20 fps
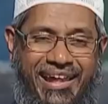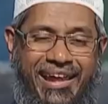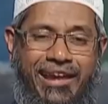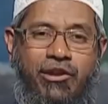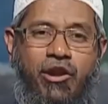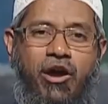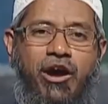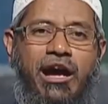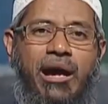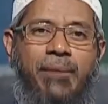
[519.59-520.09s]

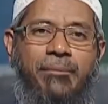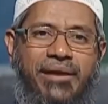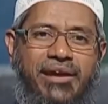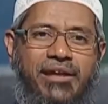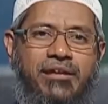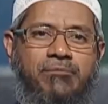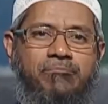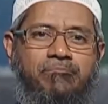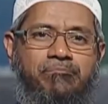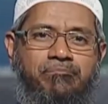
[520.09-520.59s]
Now
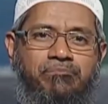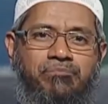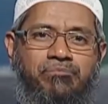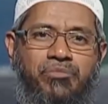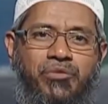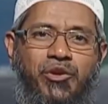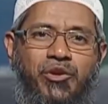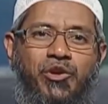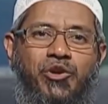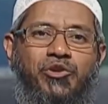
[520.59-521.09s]
coming
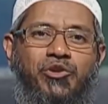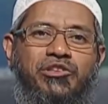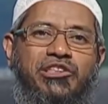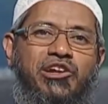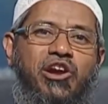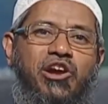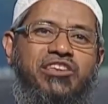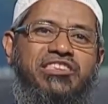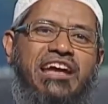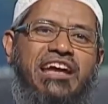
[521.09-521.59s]
to the
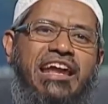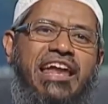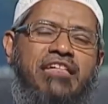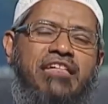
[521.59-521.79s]
logical